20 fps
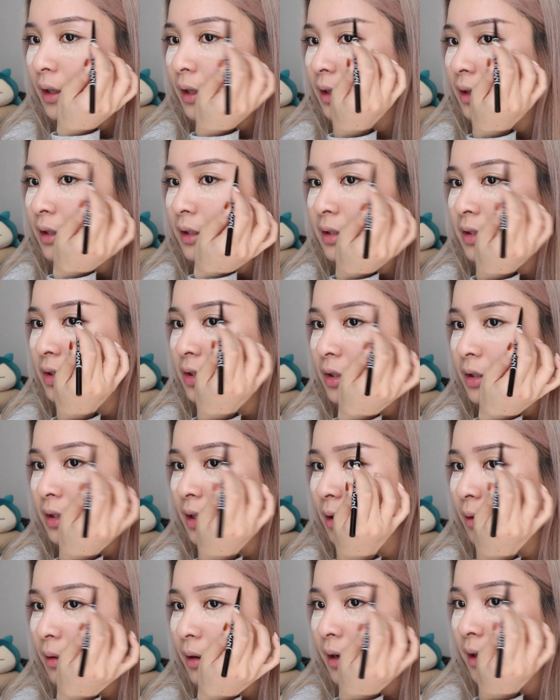This is just
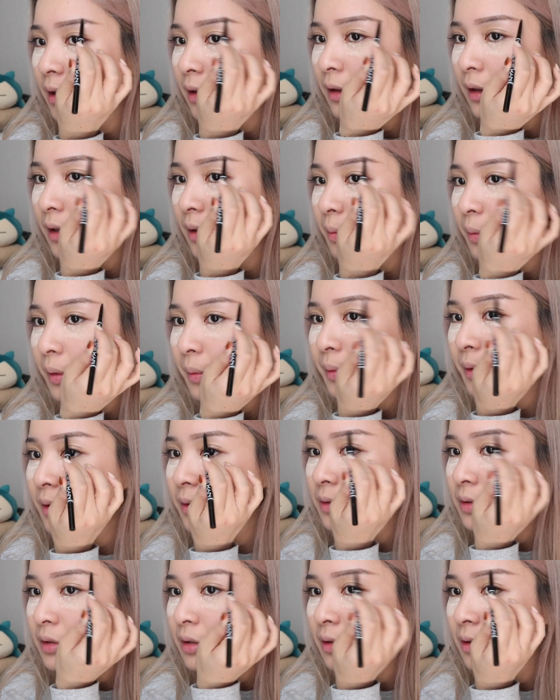how I like my
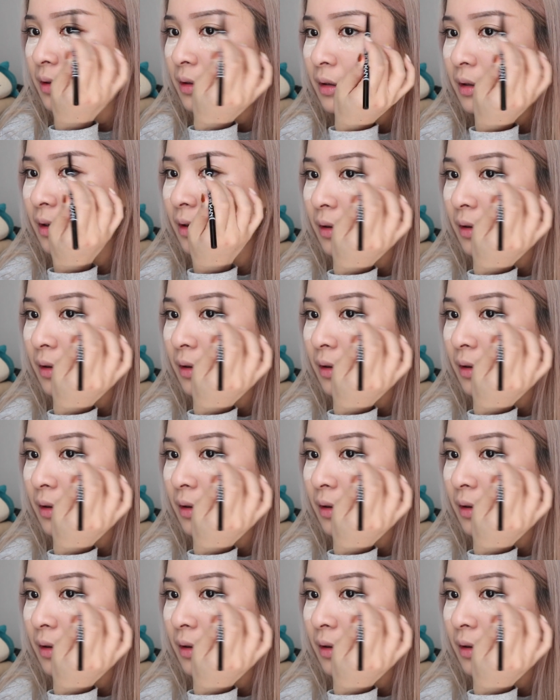brows to look.